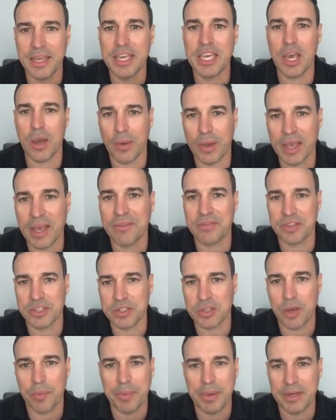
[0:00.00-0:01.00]
They're going after
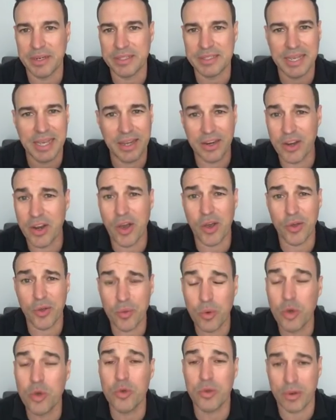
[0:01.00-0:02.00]
the top end of town. No,
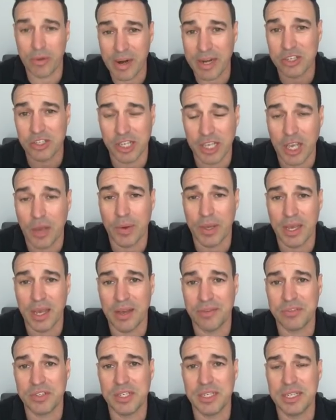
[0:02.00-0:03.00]
who they're actually going
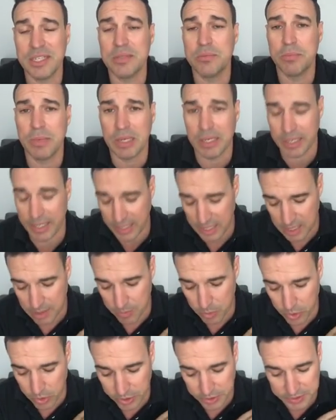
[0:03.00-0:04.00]
after is middle
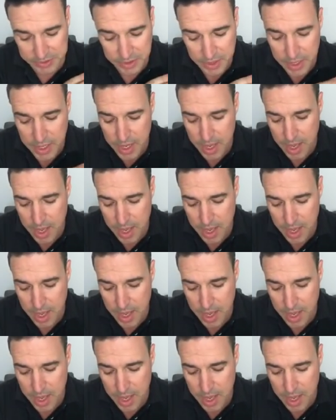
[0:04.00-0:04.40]
income earners.